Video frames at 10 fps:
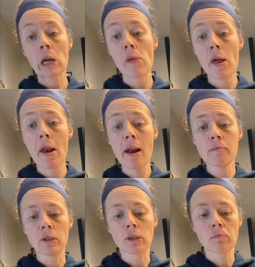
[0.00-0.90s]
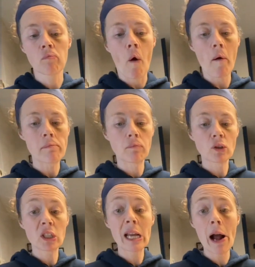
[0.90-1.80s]
And my animals,
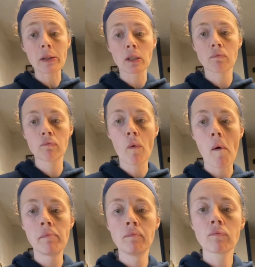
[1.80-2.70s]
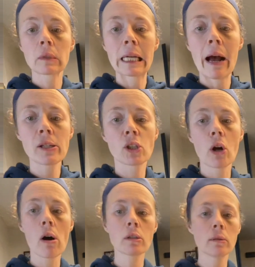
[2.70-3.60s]
snacks, cats,
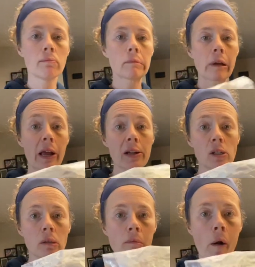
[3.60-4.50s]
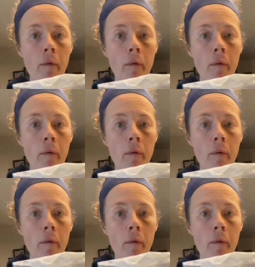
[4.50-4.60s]
dogs, kids.